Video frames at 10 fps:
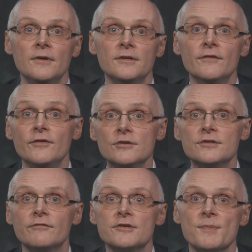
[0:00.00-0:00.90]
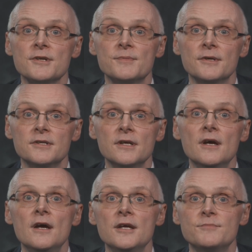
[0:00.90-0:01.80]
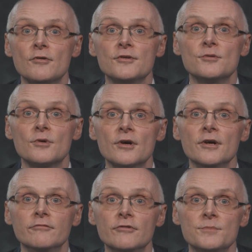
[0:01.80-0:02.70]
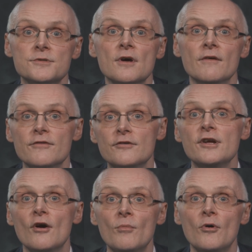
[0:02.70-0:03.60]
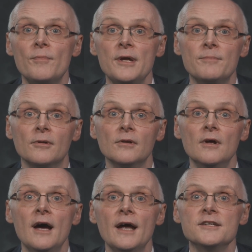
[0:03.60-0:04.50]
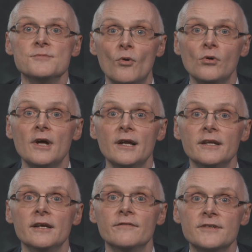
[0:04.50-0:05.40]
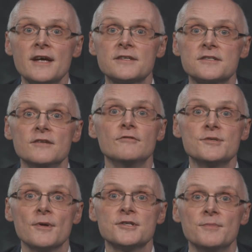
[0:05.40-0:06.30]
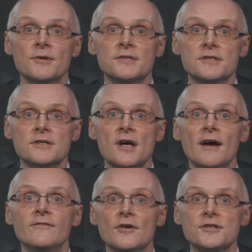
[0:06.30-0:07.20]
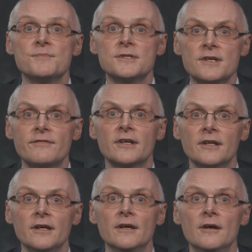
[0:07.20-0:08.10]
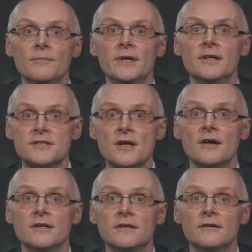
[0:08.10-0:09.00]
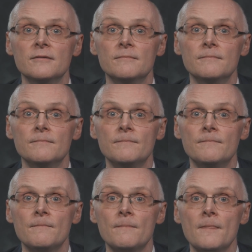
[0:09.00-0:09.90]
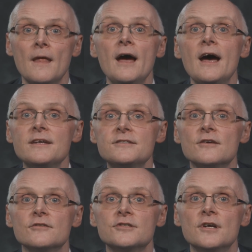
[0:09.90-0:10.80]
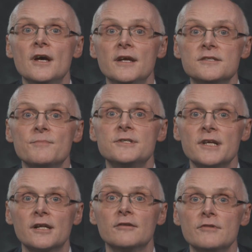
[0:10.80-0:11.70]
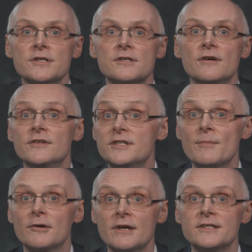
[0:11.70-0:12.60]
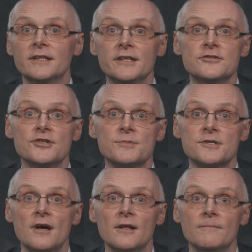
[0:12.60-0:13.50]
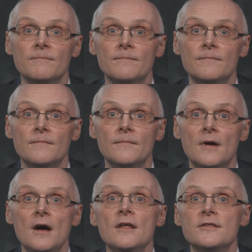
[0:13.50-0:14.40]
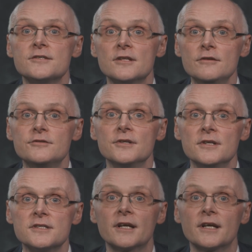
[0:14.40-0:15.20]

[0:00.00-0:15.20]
Diffusion of responsibility is prone to occur in groups of 3 or more people and is more likely if tasks and responsibilities have not specifically been assigned. As such, it is a particular risk of the democratic leadership style. The solution is to